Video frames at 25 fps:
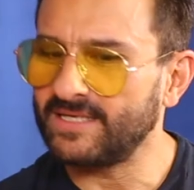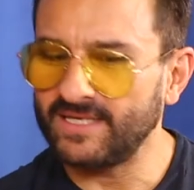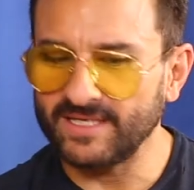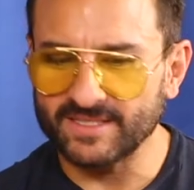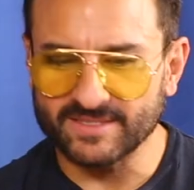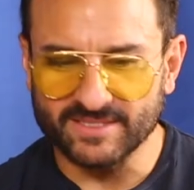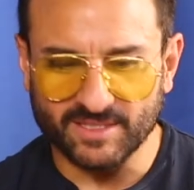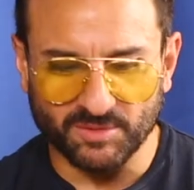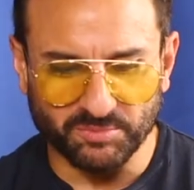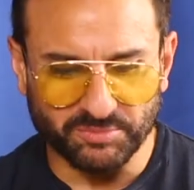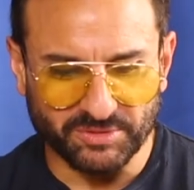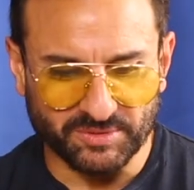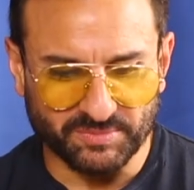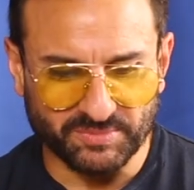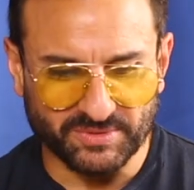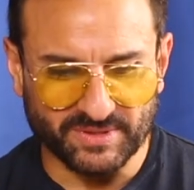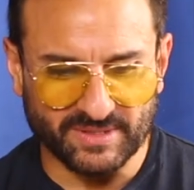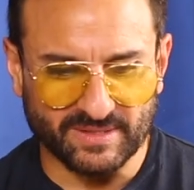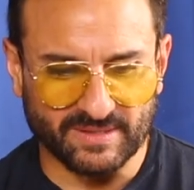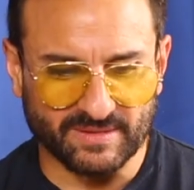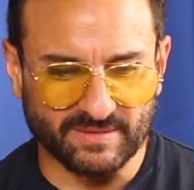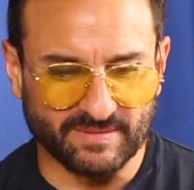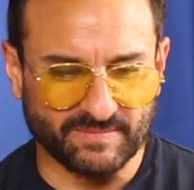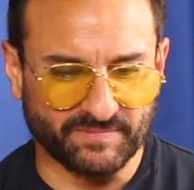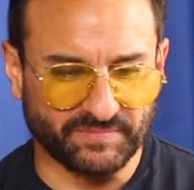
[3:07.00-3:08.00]
Like some
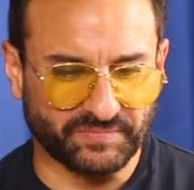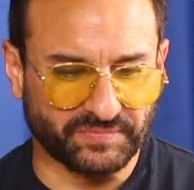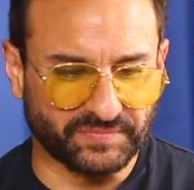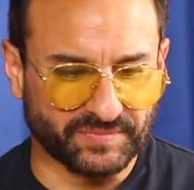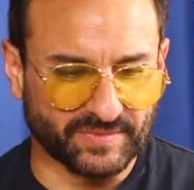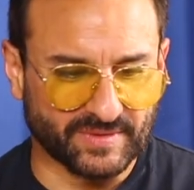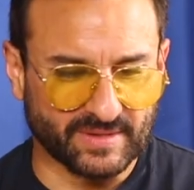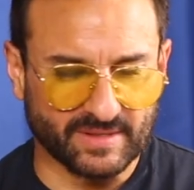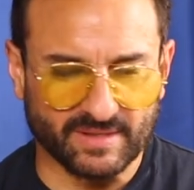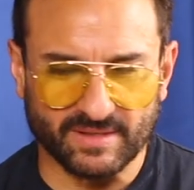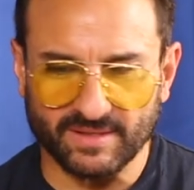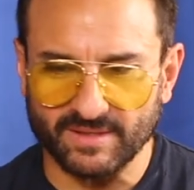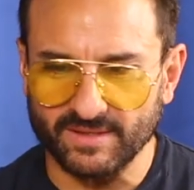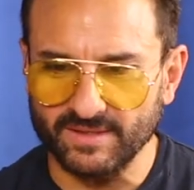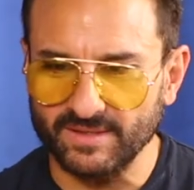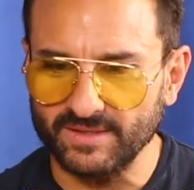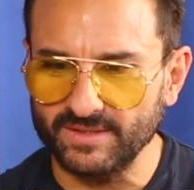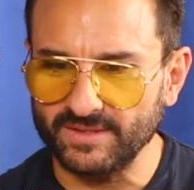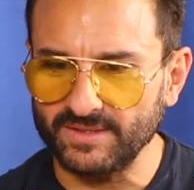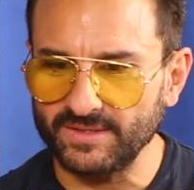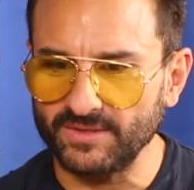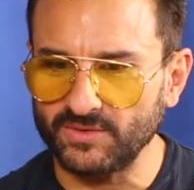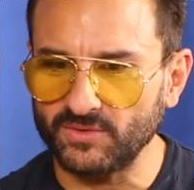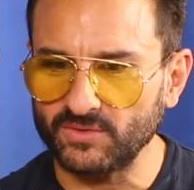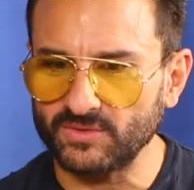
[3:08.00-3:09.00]
people,
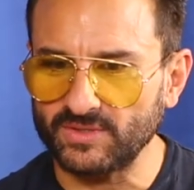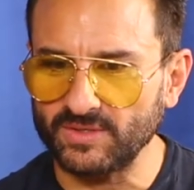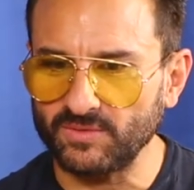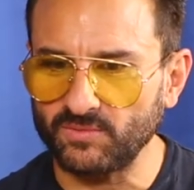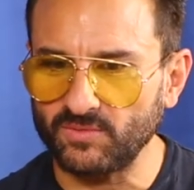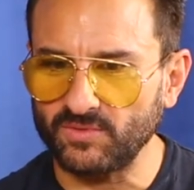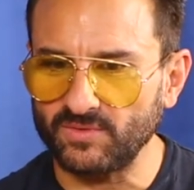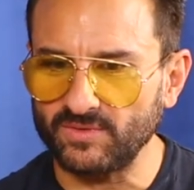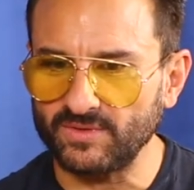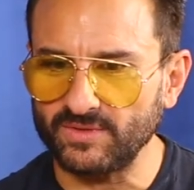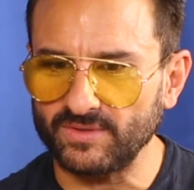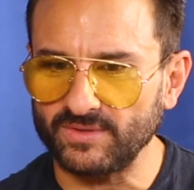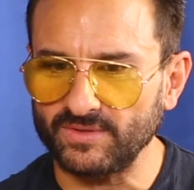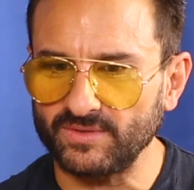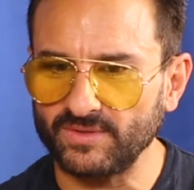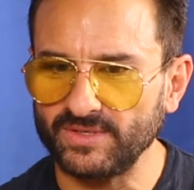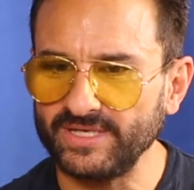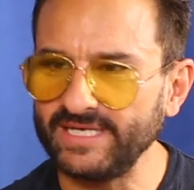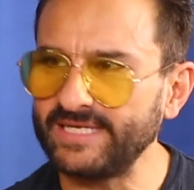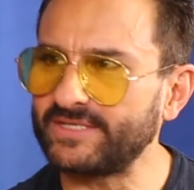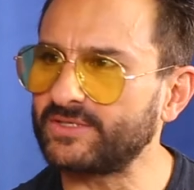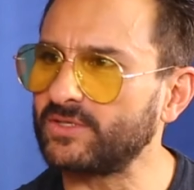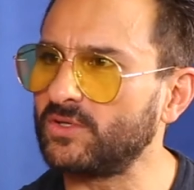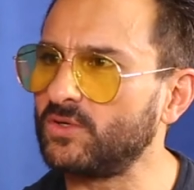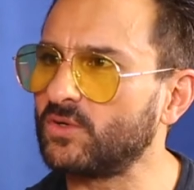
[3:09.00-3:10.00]
you know, you
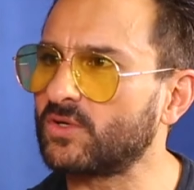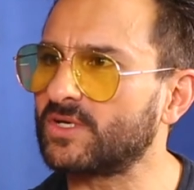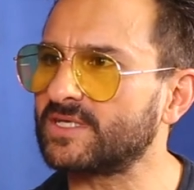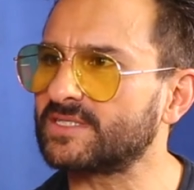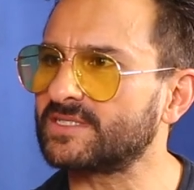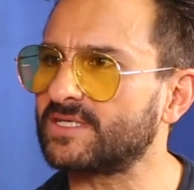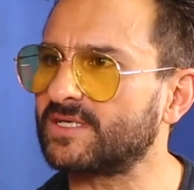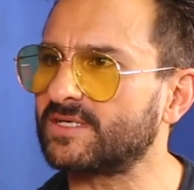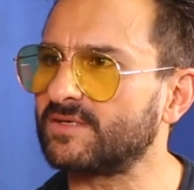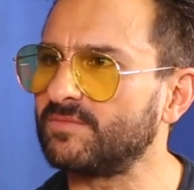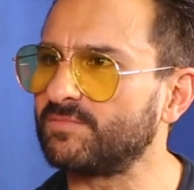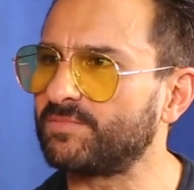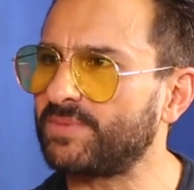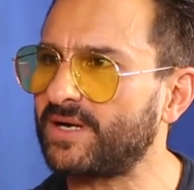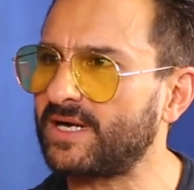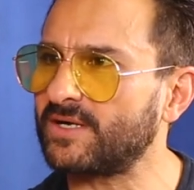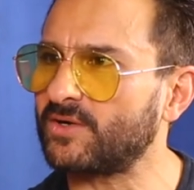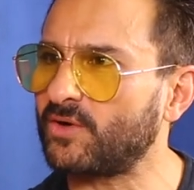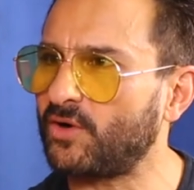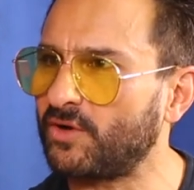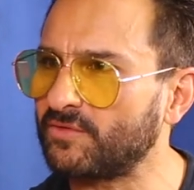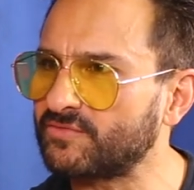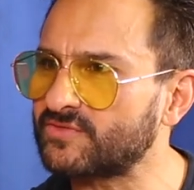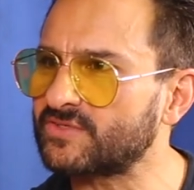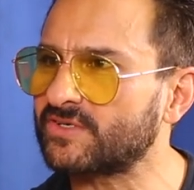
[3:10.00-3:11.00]
need to look a certain
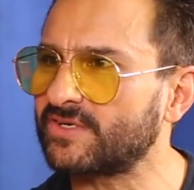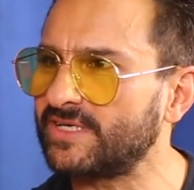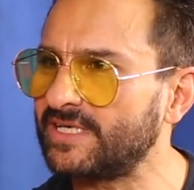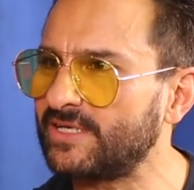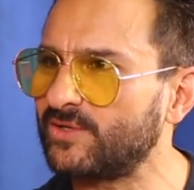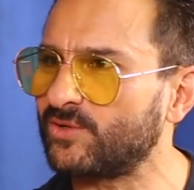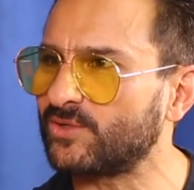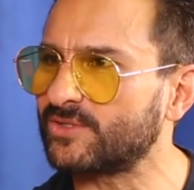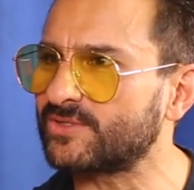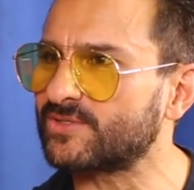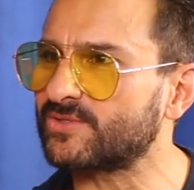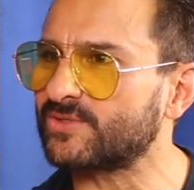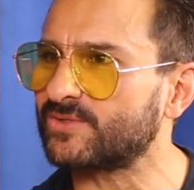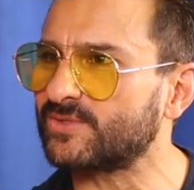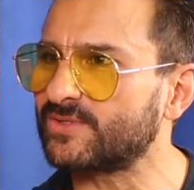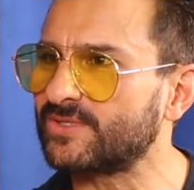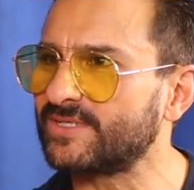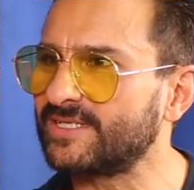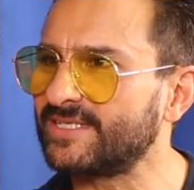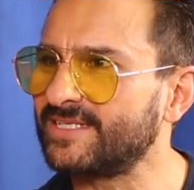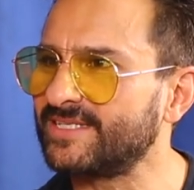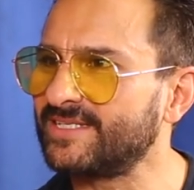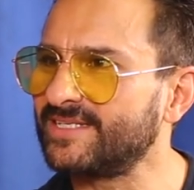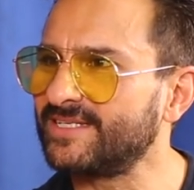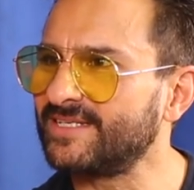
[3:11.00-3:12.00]
part off screen also.
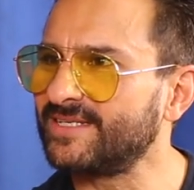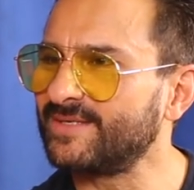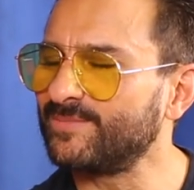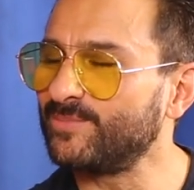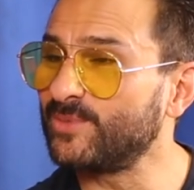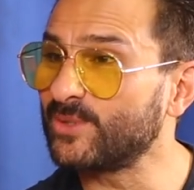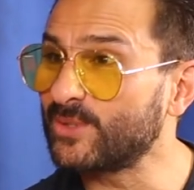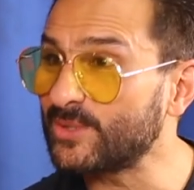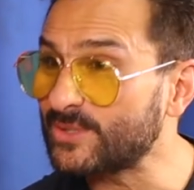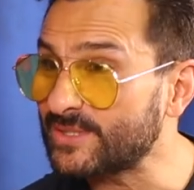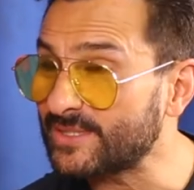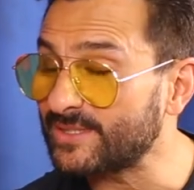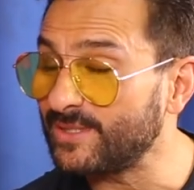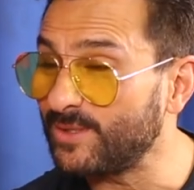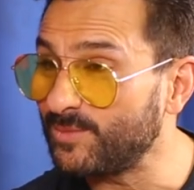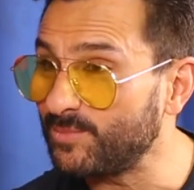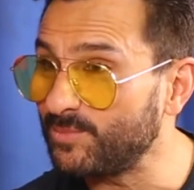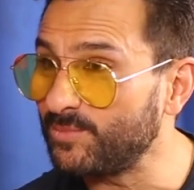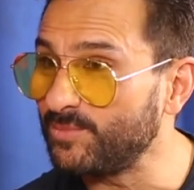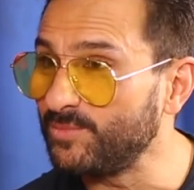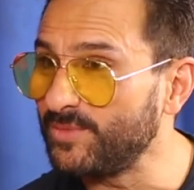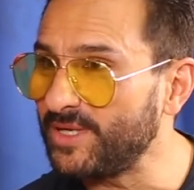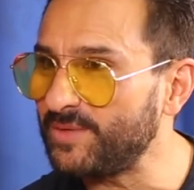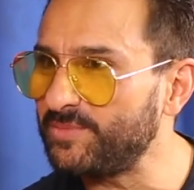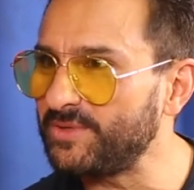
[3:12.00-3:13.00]
Because
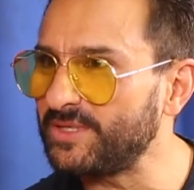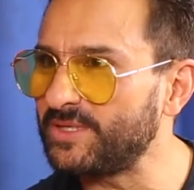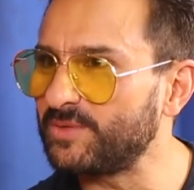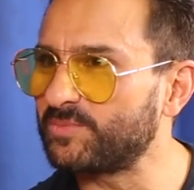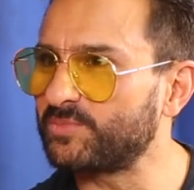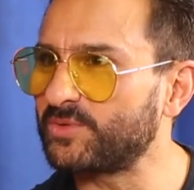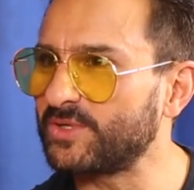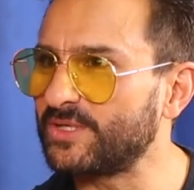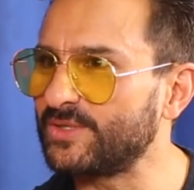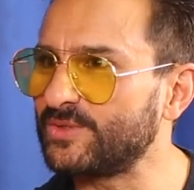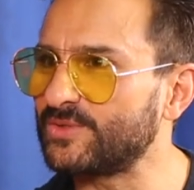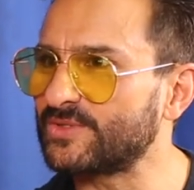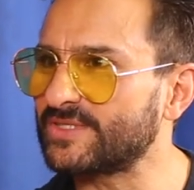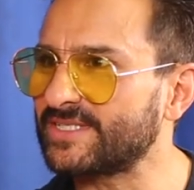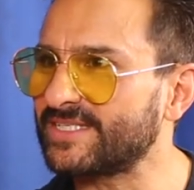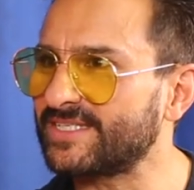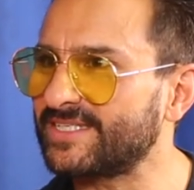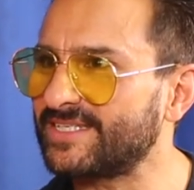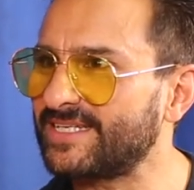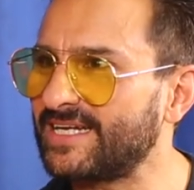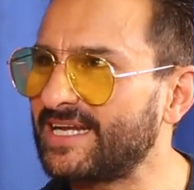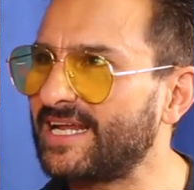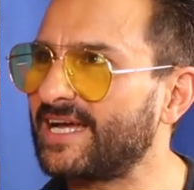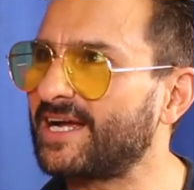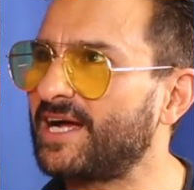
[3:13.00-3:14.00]
maybe the
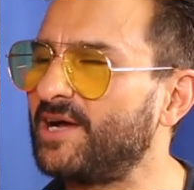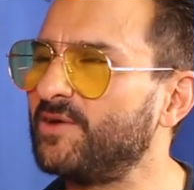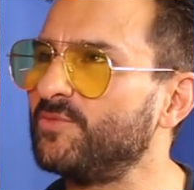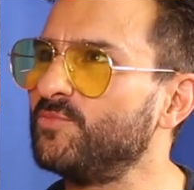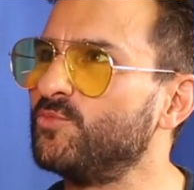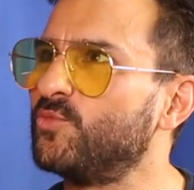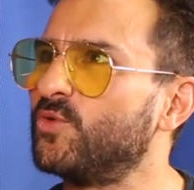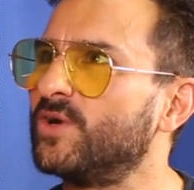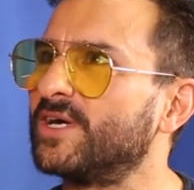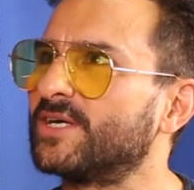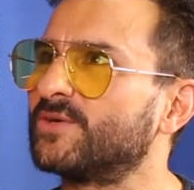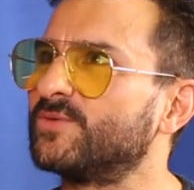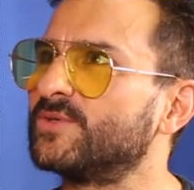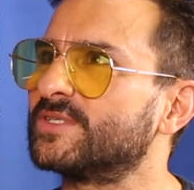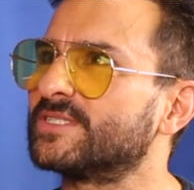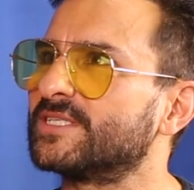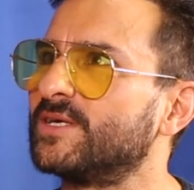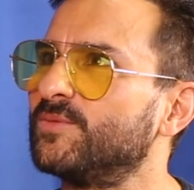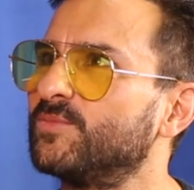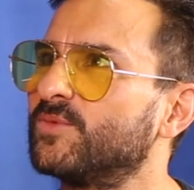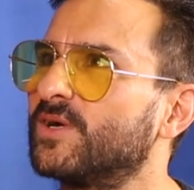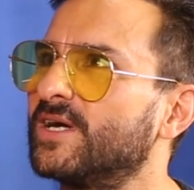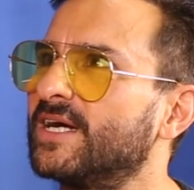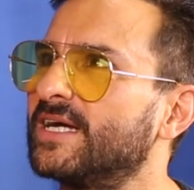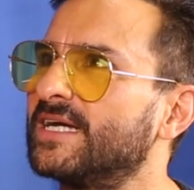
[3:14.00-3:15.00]
producer, like I've worked with
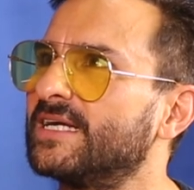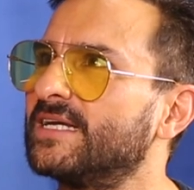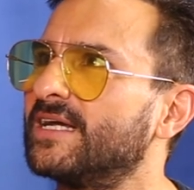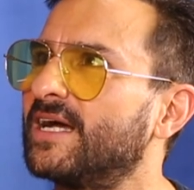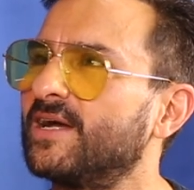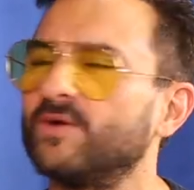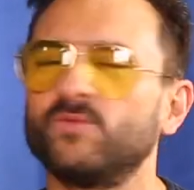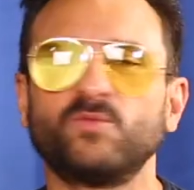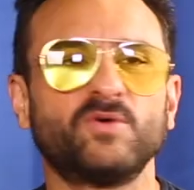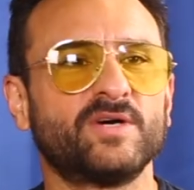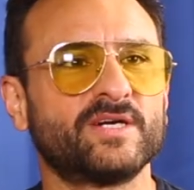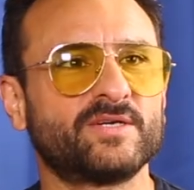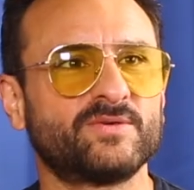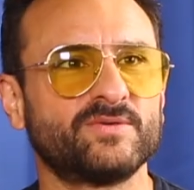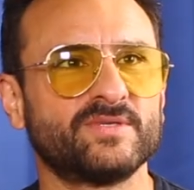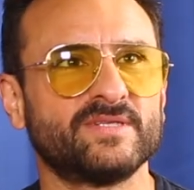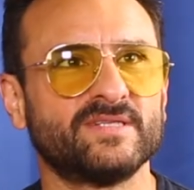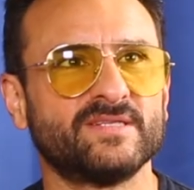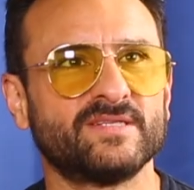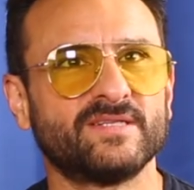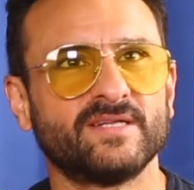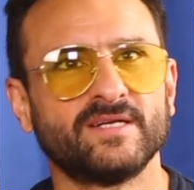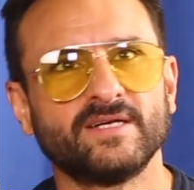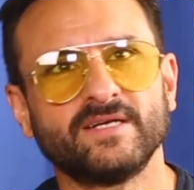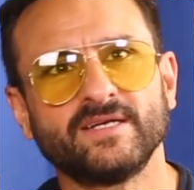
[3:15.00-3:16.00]
some guy, I worked
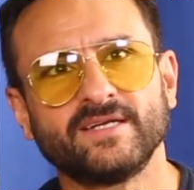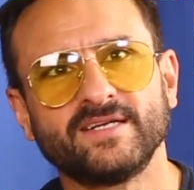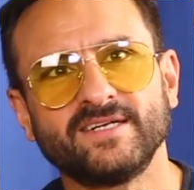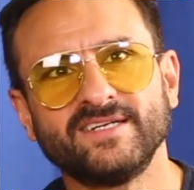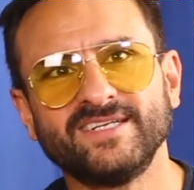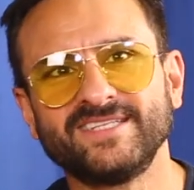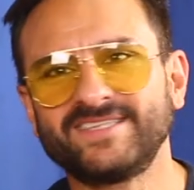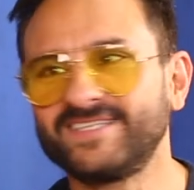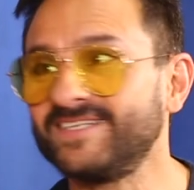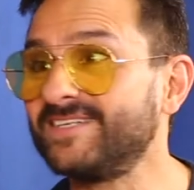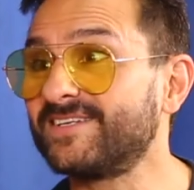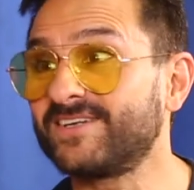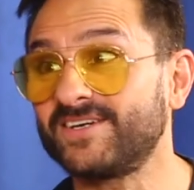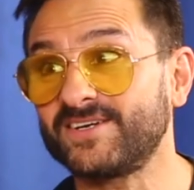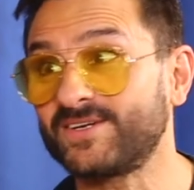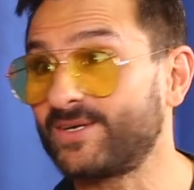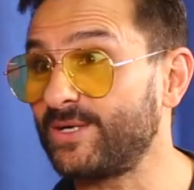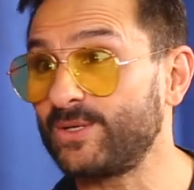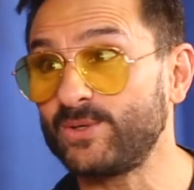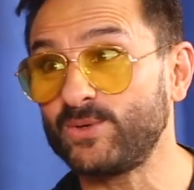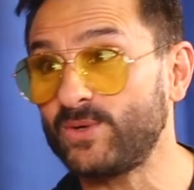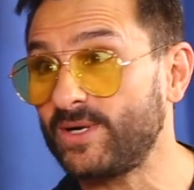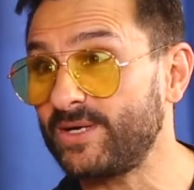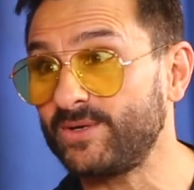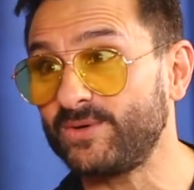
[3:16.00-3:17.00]
with Nitin
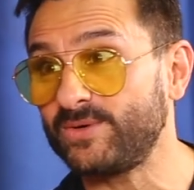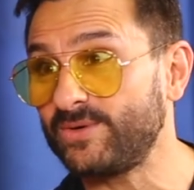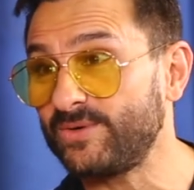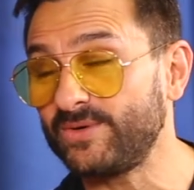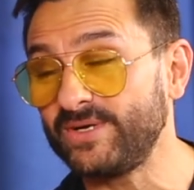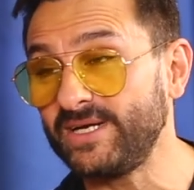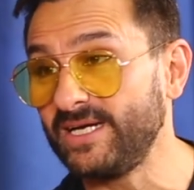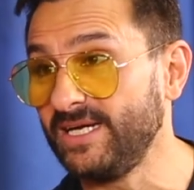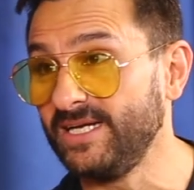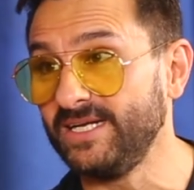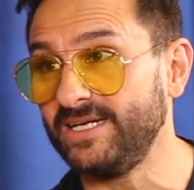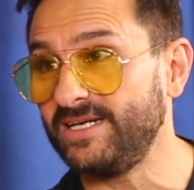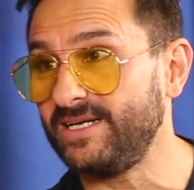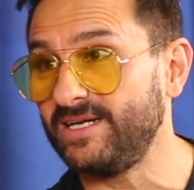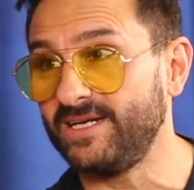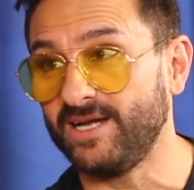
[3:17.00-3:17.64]
Kakkar, who I really